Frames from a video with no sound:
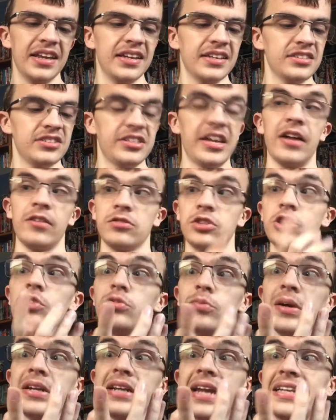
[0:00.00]
So yeah, it was two
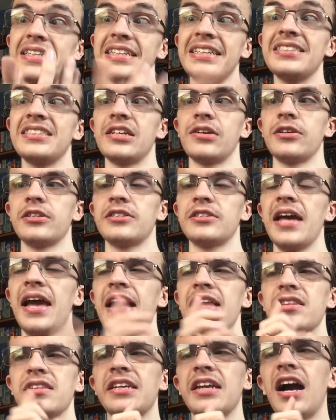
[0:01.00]
2019 series.
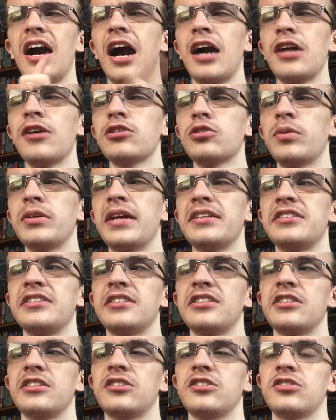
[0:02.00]
The uh, other
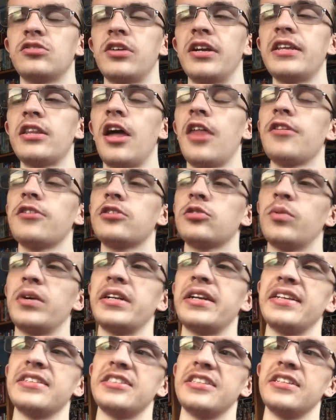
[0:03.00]
2019 uh, other
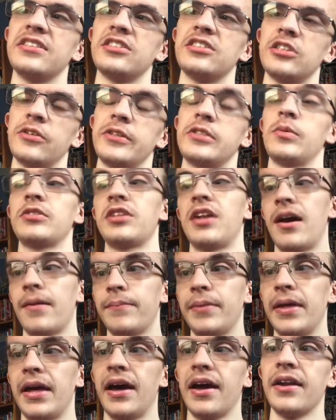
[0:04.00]
2019 series was not
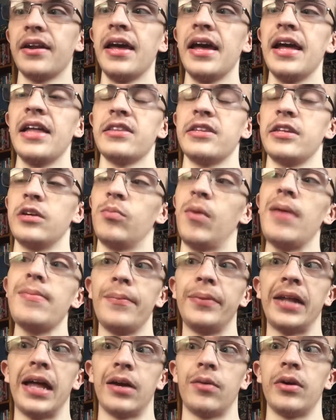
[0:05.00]
bad. The Web of
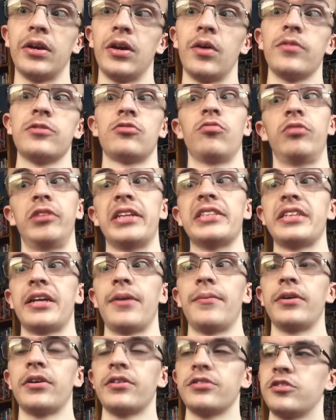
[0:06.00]
Black Widow was really
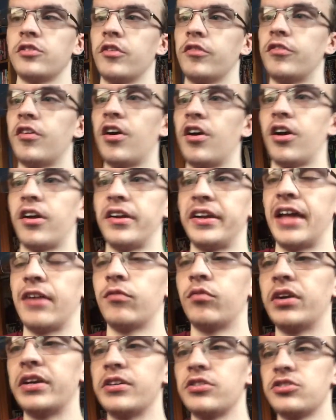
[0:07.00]
damn good so far. I only have
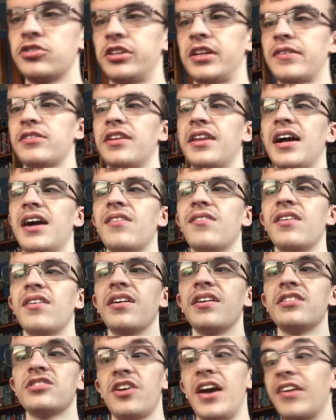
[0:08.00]
one issue left of that
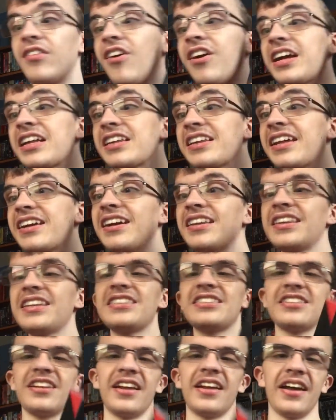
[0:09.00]
one. So ironically, I got
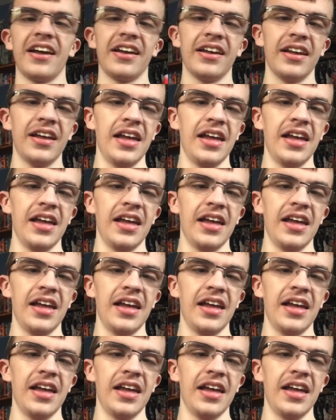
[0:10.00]
this today.